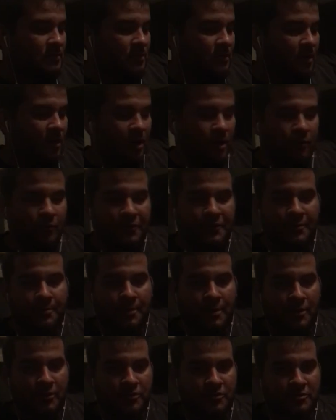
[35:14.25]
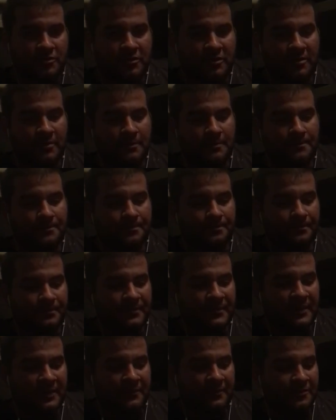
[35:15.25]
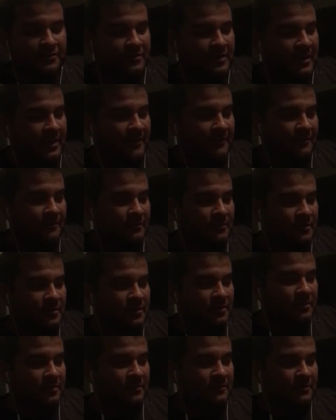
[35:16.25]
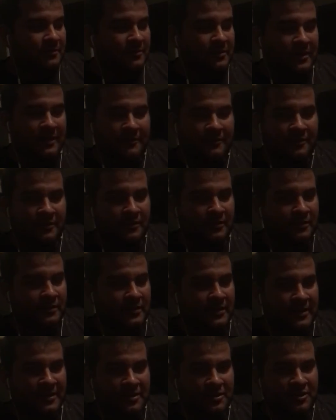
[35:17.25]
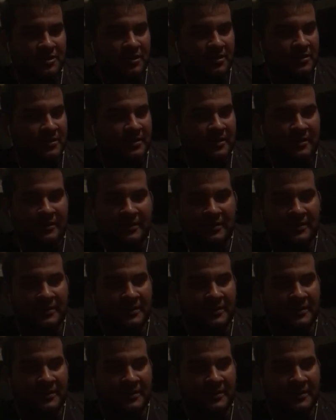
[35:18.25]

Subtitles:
along with your post-trip. If you're driving, during the day, shutting down at